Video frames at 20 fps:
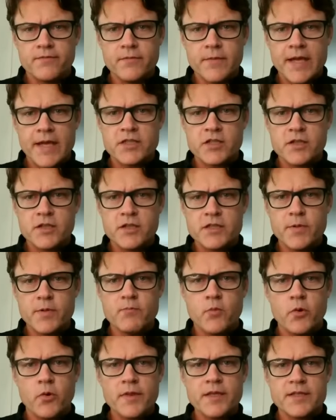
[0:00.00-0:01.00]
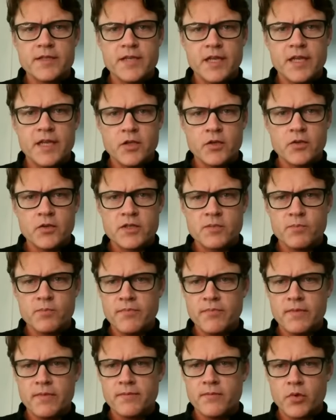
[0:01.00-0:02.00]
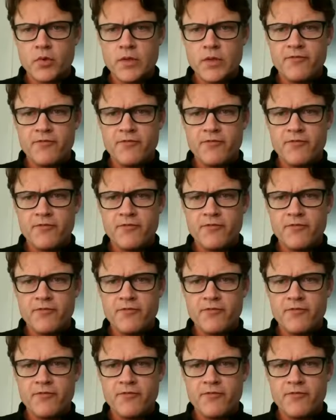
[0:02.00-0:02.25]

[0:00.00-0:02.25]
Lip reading: Actually, it's been more than 10 years, more